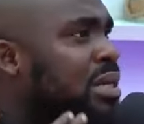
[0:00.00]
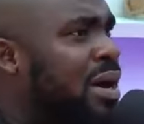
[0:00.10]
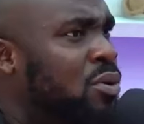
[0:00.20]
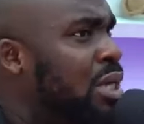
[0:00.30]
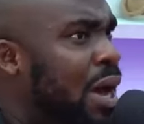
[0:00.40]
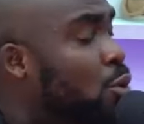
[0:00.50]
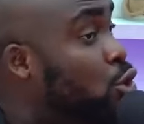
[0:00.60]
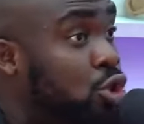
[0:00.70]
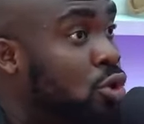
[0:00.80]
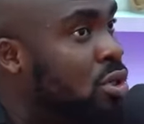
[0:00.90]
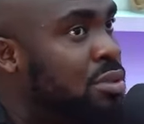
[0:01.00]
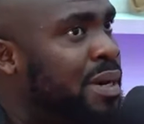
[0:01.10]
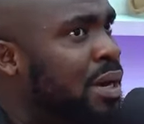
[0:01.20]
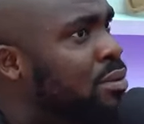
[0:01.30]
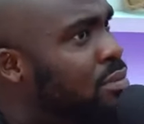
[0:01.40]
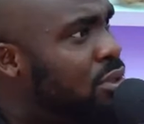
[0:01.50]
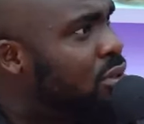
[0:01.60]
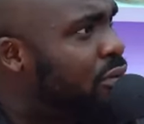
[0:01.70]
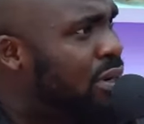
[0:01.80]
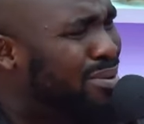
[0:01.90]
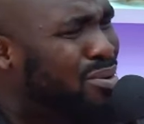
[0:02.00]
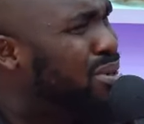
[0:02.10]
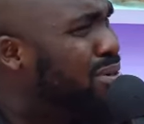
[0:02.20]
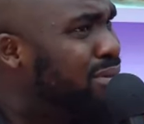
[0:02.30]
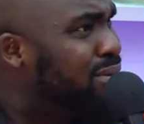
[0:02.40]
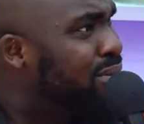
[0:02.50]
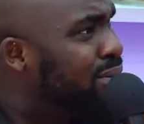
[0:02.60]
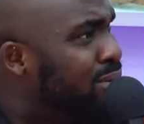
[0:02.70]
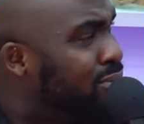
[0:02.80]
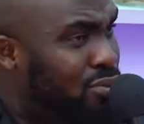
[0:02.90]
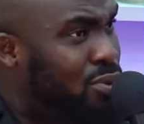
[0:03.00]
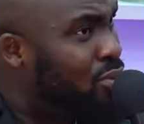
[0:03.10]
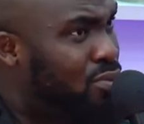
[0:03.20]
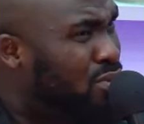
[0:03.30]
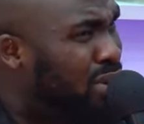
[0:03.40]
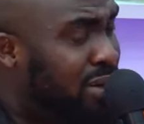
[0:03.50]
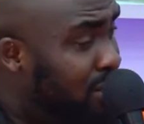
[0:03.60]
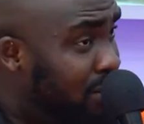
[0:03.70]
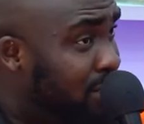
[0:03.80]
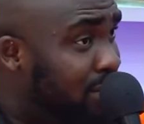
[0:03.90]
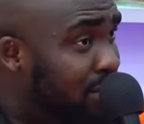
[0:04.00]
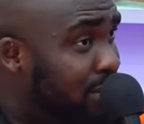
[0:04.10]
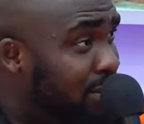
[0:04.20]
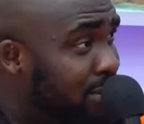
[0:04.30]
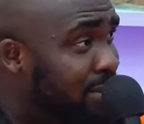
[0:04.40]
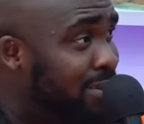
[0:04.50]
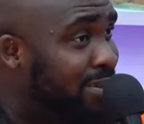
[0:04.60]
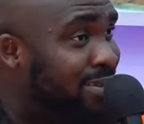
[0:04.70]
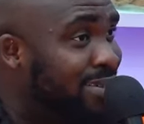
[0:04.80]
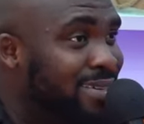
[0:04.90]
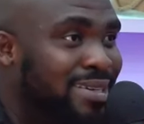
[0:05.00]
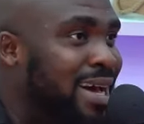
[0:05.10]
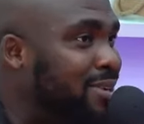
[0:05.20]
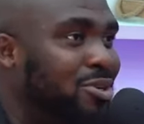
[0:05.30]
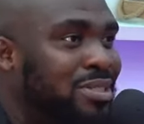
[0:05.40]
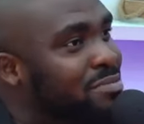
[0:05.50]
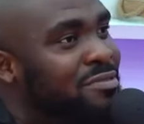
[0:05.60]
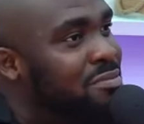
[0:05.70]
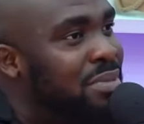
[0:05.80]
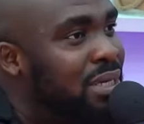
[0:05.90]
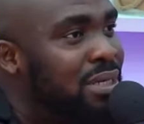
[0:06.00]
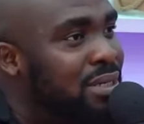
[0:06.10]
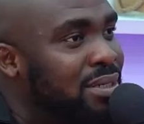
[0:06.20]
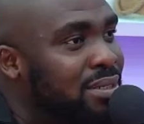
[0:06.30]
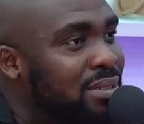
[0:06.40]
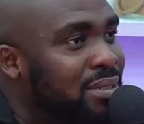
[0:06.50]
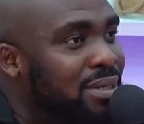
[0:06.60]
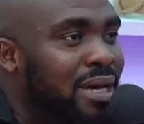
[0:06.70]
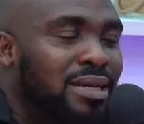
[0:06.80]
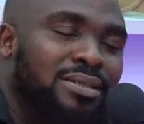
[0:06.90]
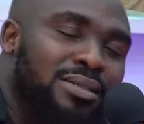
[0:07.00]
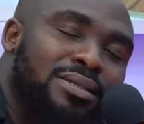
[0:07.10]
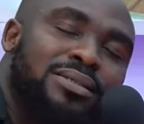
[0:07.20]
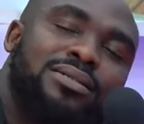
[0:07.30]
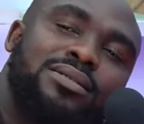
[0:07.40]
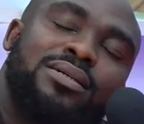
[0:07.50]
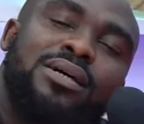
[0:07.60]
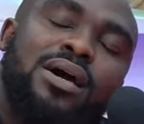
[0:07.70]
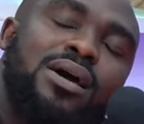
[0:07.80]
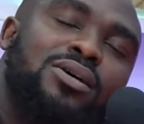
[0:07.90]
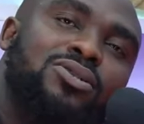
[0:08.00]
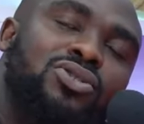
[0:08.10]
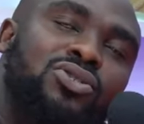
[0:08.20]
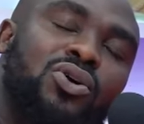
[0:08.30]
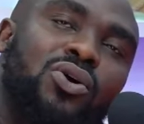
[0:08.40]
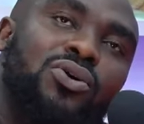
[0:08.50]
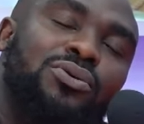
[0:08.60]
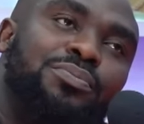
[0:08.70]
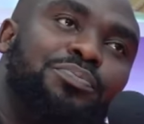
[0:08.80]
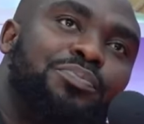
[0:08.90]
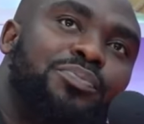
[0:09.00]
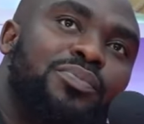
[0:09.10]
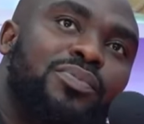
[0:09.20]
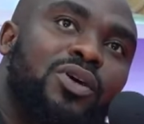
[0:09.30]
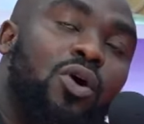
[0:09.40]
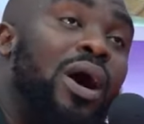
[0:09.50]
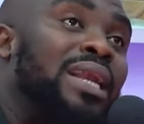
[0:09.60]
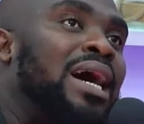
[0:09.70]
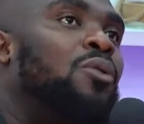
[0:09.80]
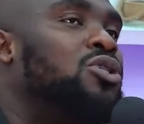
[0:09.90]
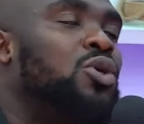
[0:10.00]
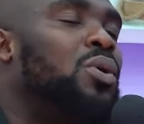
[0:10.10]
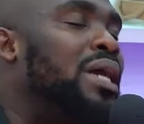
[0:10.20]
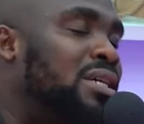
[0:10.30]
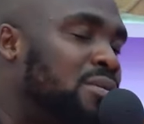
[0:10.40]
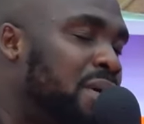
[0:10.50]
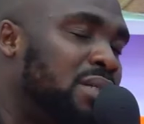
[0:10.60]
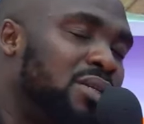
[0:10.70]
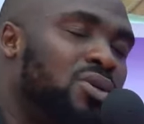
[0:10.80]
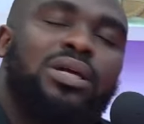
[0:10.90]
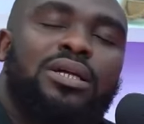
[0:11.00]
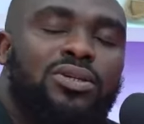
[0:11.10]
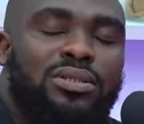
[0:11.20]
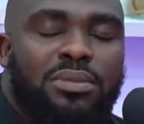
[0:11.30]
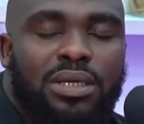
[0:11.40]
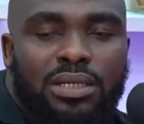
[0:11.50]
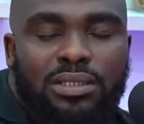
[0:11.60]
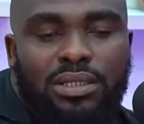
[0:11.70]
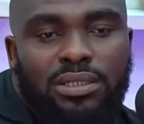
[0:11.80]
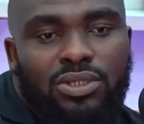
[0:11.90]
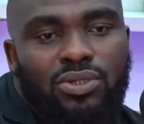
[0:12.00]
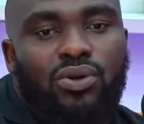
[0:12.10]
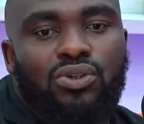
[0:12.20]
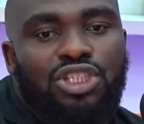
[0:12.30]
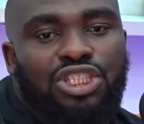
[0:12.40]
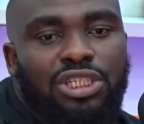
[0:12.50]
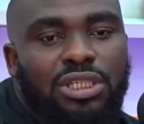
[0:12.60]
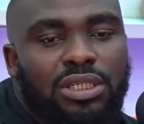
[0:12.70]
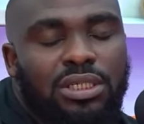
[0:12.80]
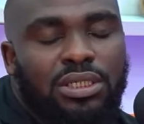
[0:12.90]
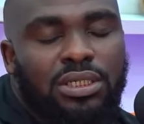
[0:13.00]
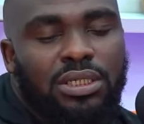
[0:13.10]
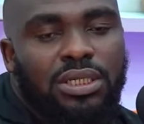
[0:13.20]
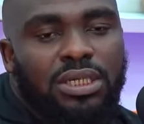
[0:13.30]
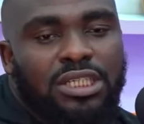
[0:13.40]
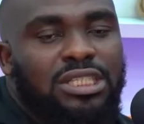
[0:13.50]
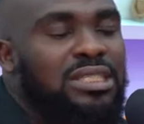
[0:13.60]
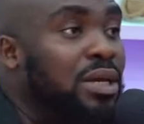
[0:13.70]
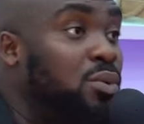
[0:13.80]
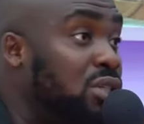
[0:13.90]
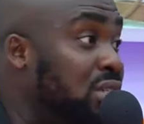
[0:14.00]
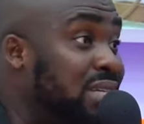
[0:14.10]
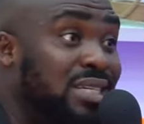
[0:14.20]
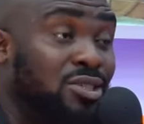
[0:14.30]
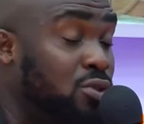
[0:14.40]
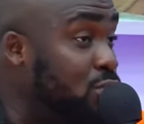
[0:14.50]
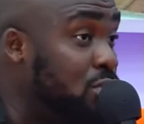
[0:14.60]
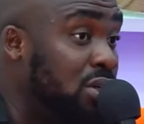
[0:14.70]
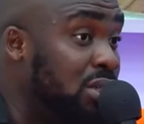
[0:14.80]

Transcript: I was I was shocked by the revelation. What? What? What? That doesn't even make any sense. So, oh, that was not what I expected. Not that it doesn't make any sense. So she, she said what she said. She stood on it.